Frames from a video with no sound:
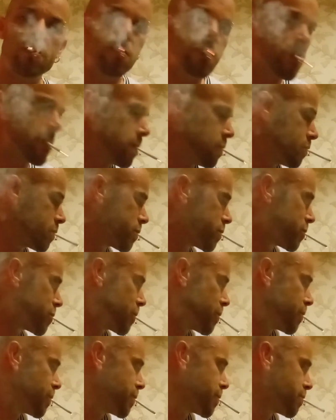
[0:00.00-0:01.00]
I want to
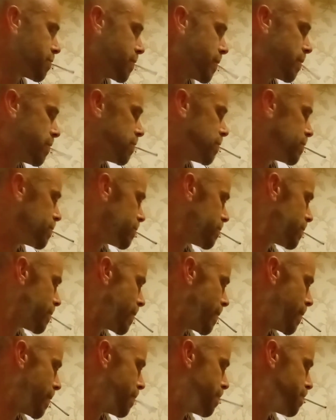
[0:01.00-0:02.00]
show you as well
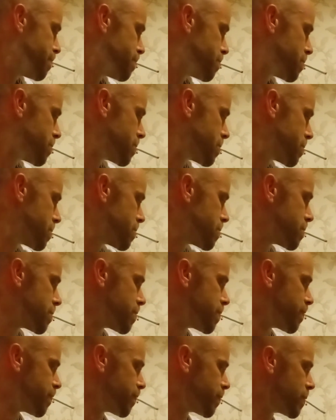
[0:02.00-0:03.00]

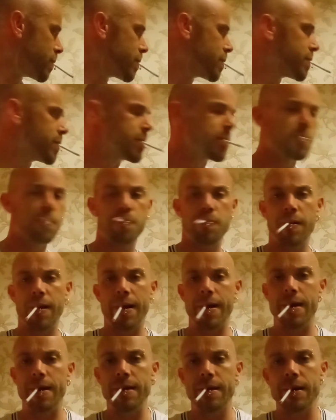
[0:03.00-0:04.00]
the
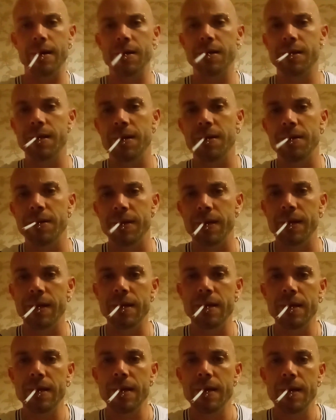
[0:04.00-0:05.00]
spray that I showed you.
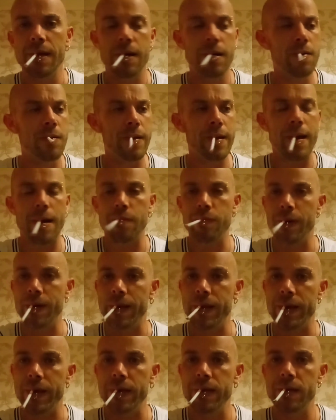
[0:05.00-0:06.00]
I already had one
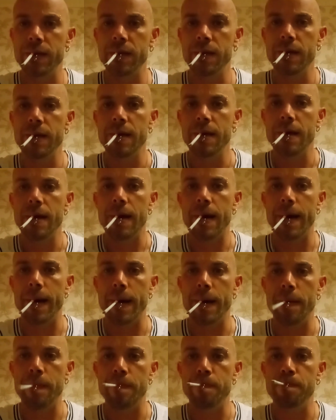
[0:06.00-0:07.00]
of these,
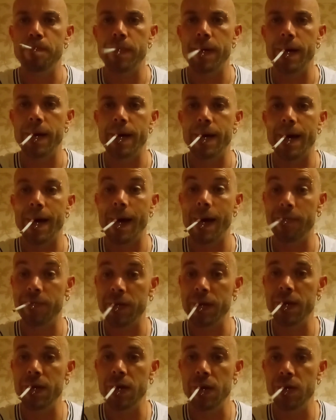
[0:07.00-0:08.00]
but
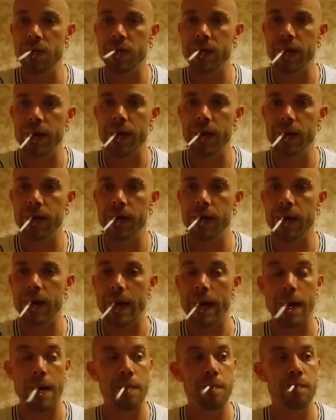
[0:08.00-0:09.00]
having used it
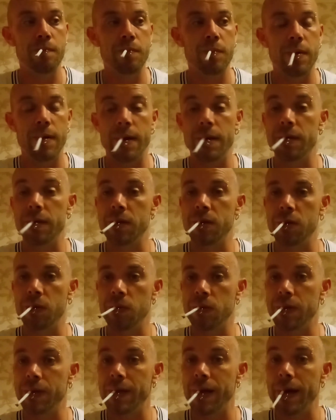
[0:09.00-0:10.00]
in the
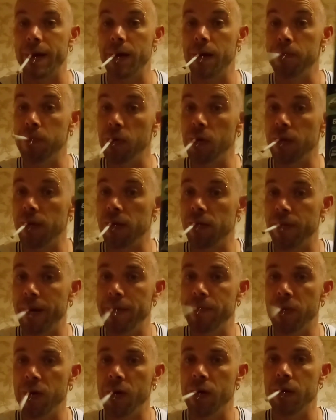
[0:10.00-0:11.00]
store today, I bought 3
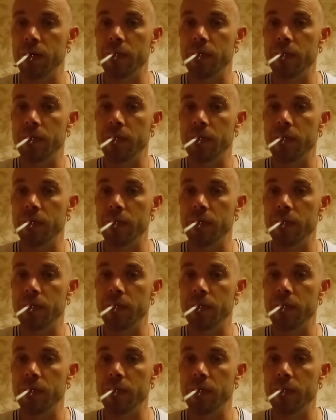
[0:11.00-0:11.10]
more.